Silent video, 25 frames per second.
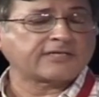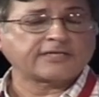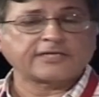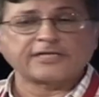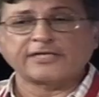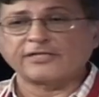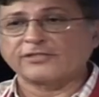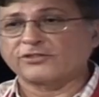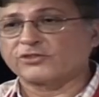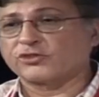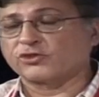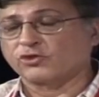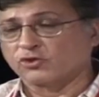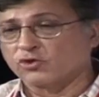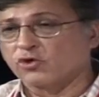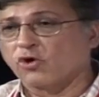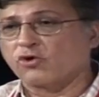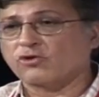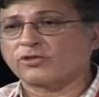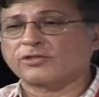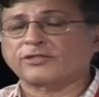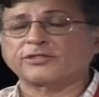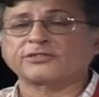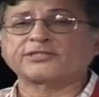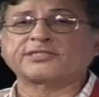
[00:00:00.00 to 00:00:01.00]
It's
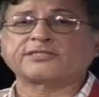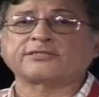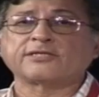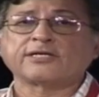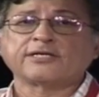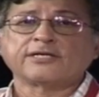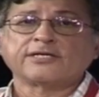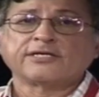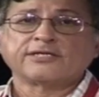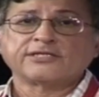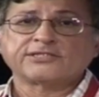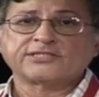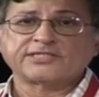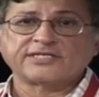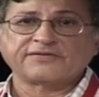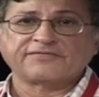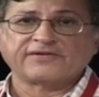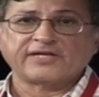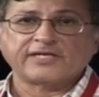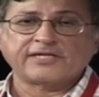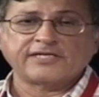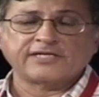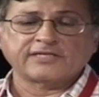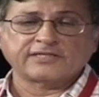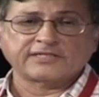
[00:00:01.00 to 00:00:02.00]
not the
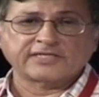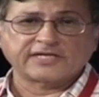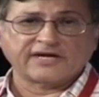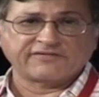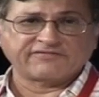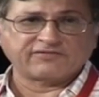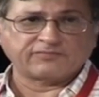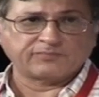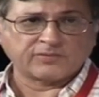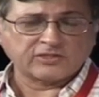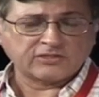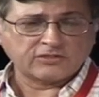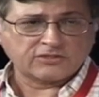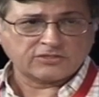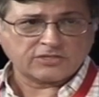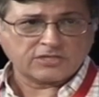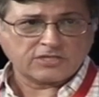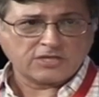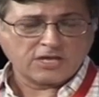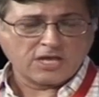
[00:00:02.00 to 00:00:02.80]
civilian government.